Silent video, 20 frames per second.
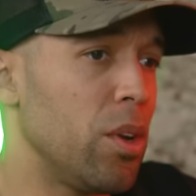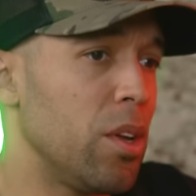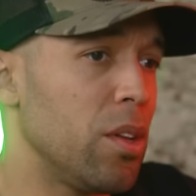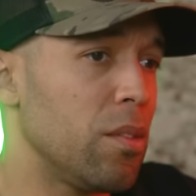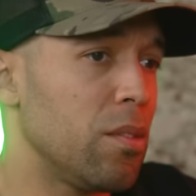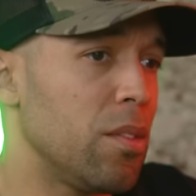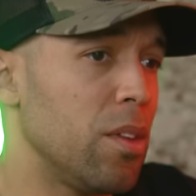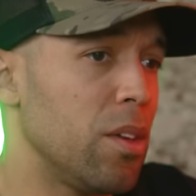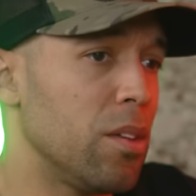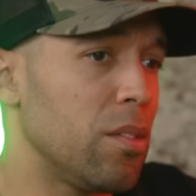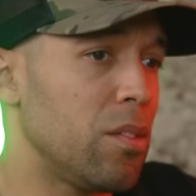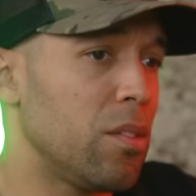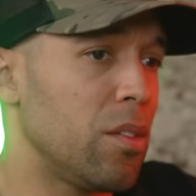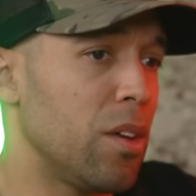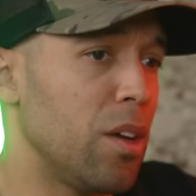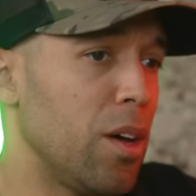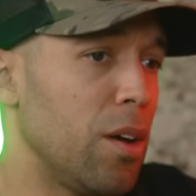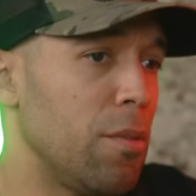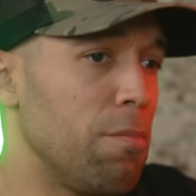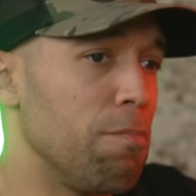it that,
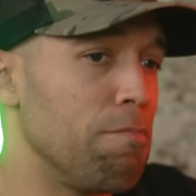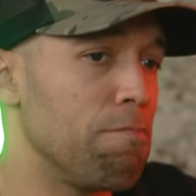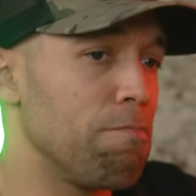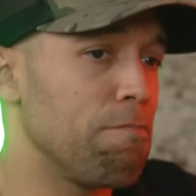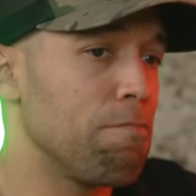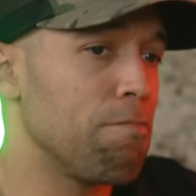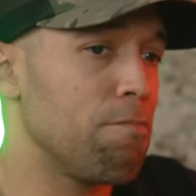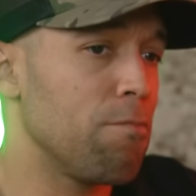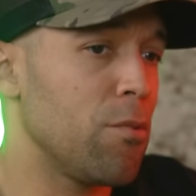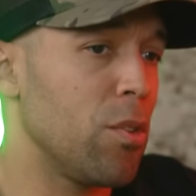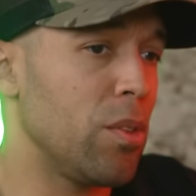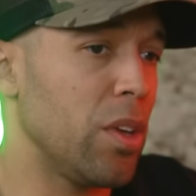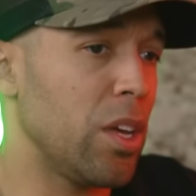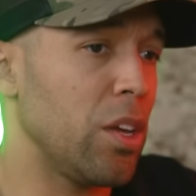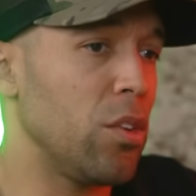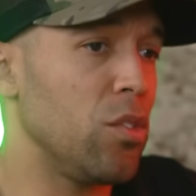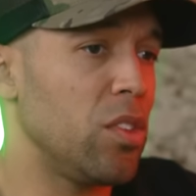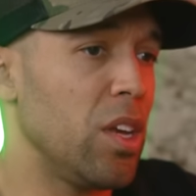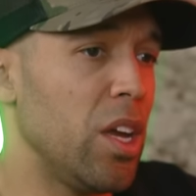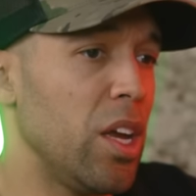um, like
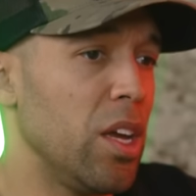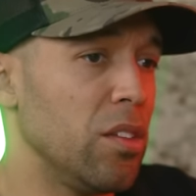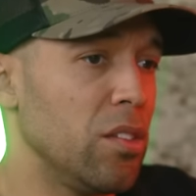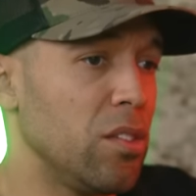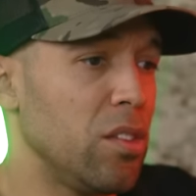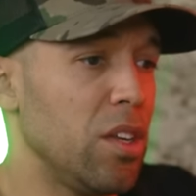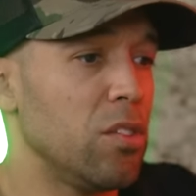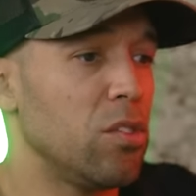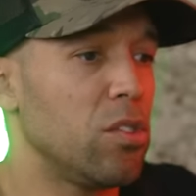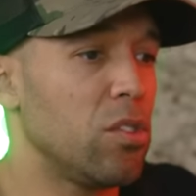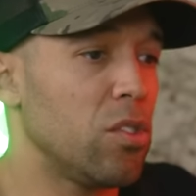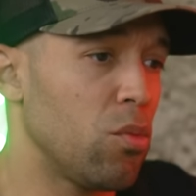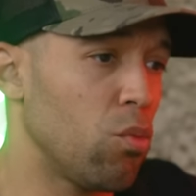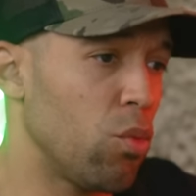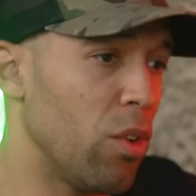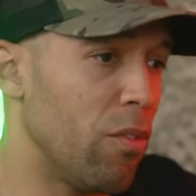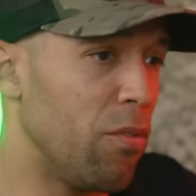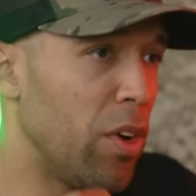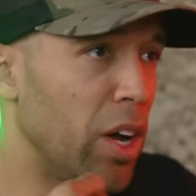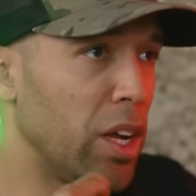you say, it's it's
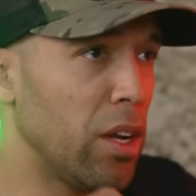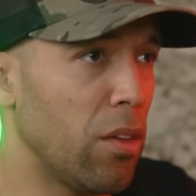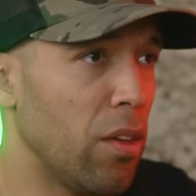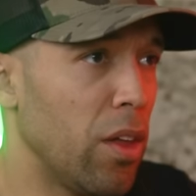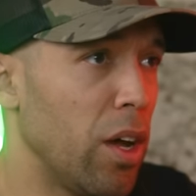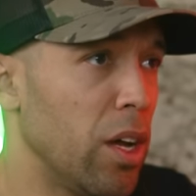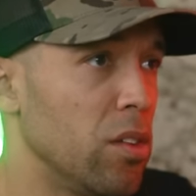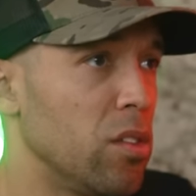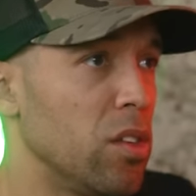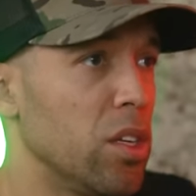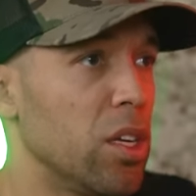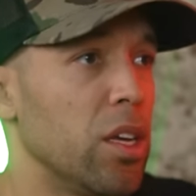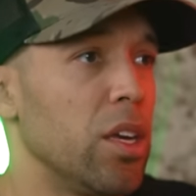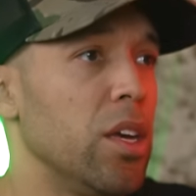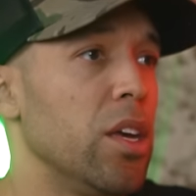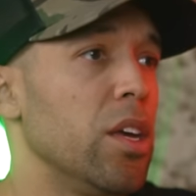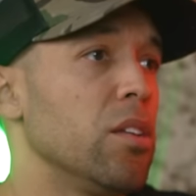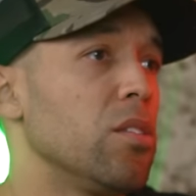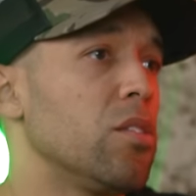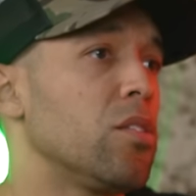revitalizing.
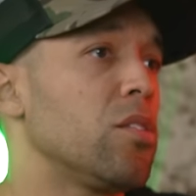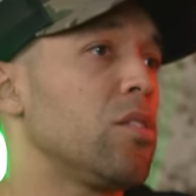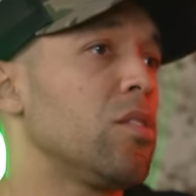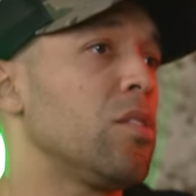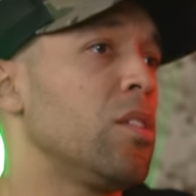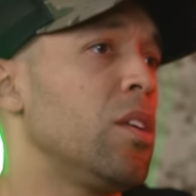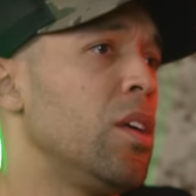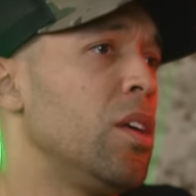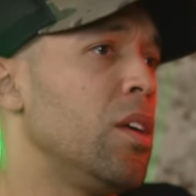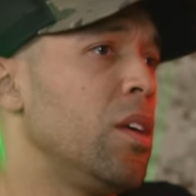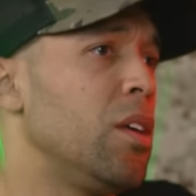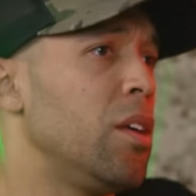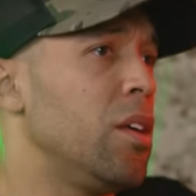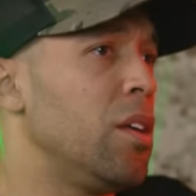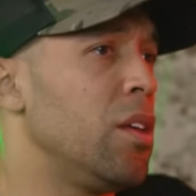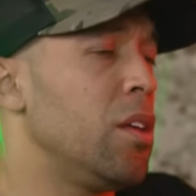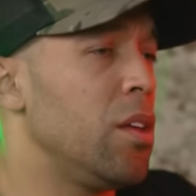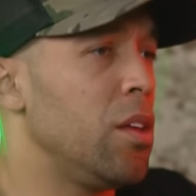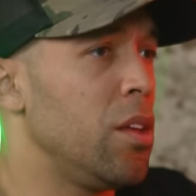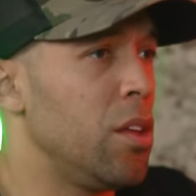It's
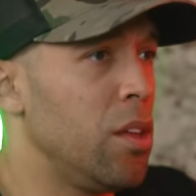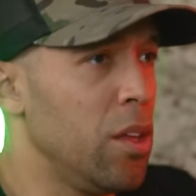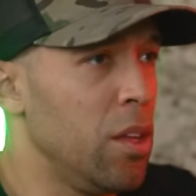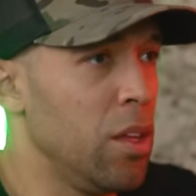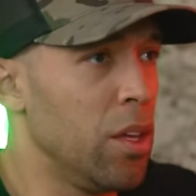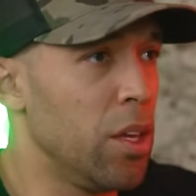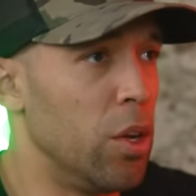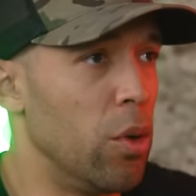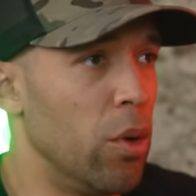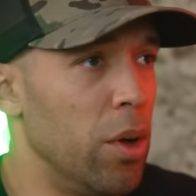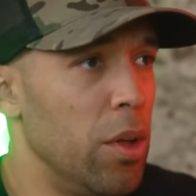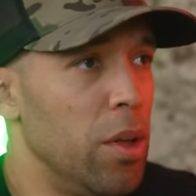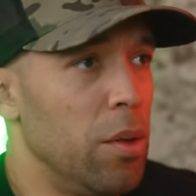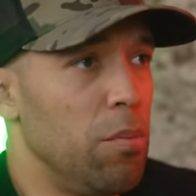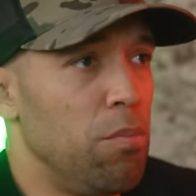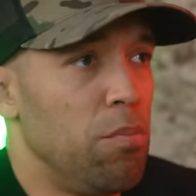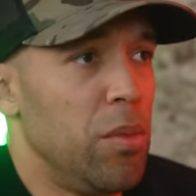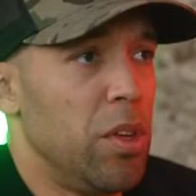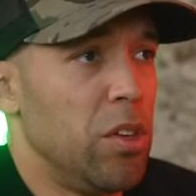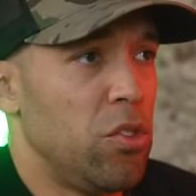you know
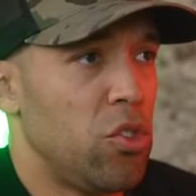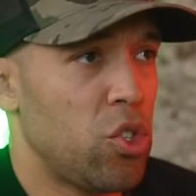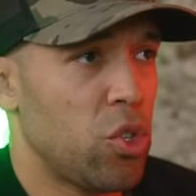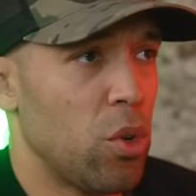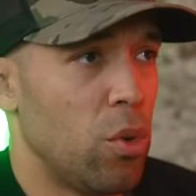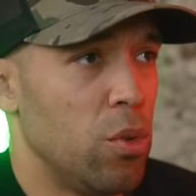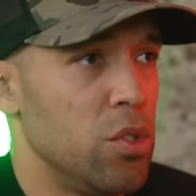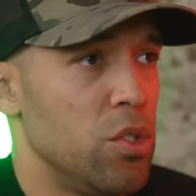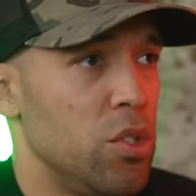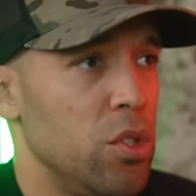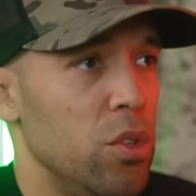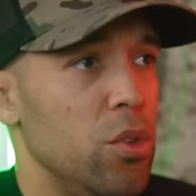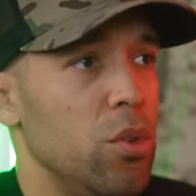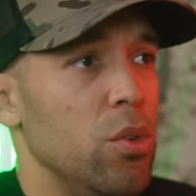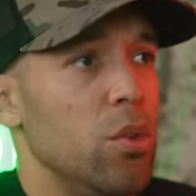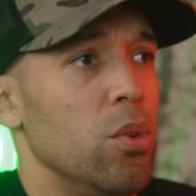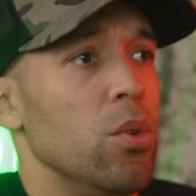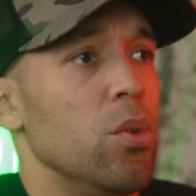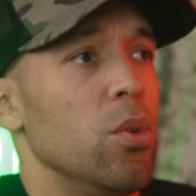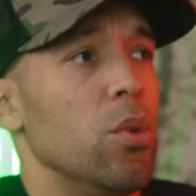it it shows
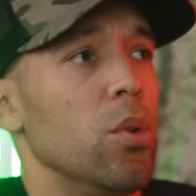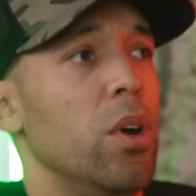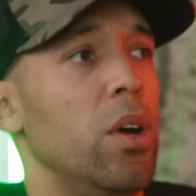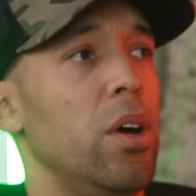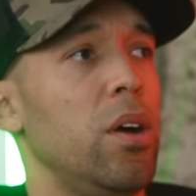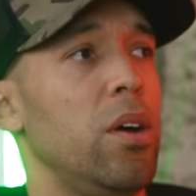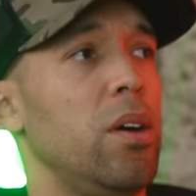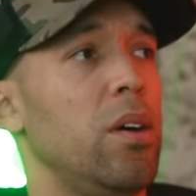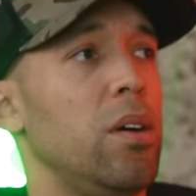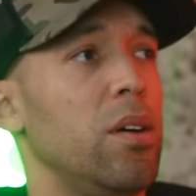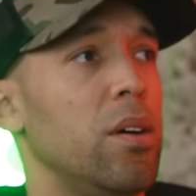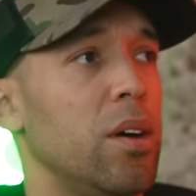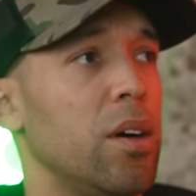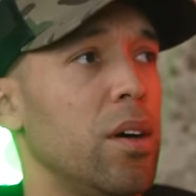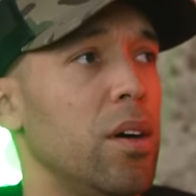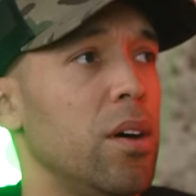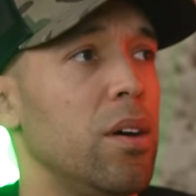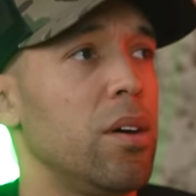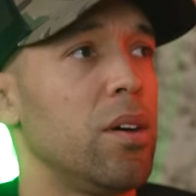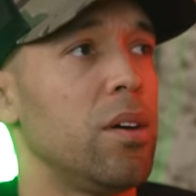you
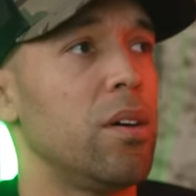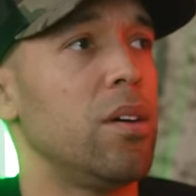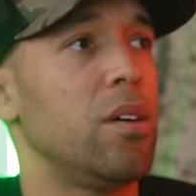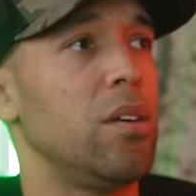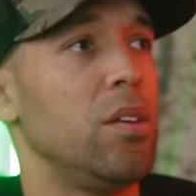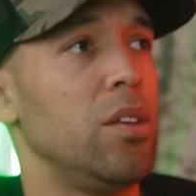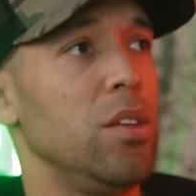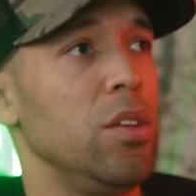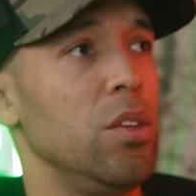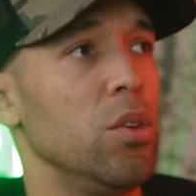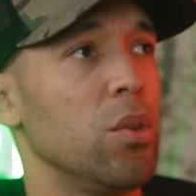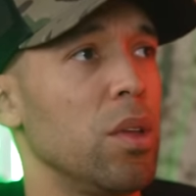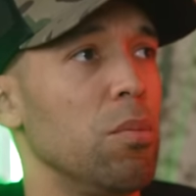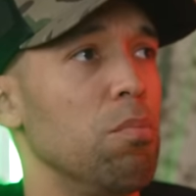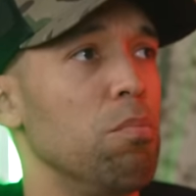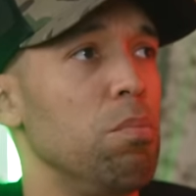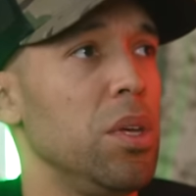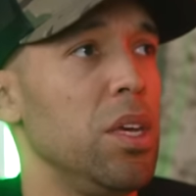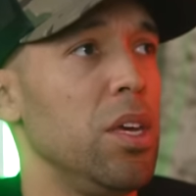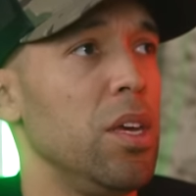uh, you
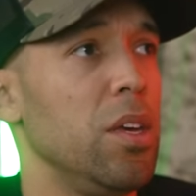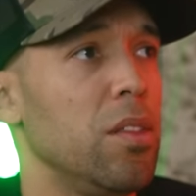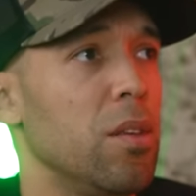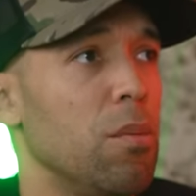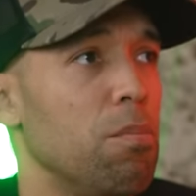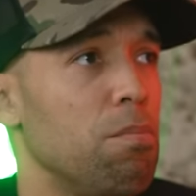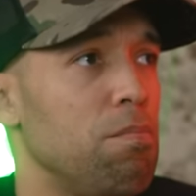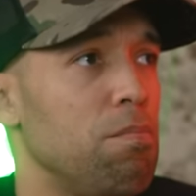can be the